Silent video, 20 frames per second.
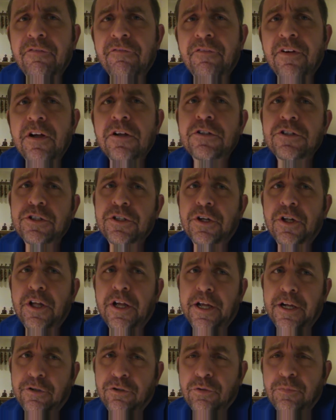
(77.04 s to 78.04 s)
functional
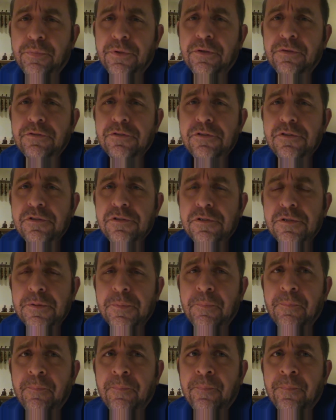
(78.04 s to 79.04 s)
attributes
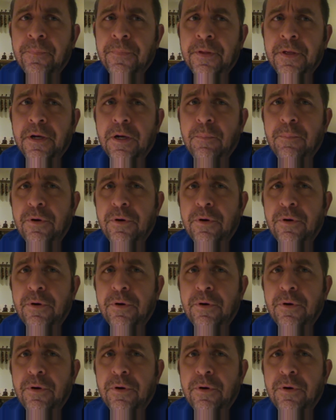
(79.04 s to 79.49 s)
a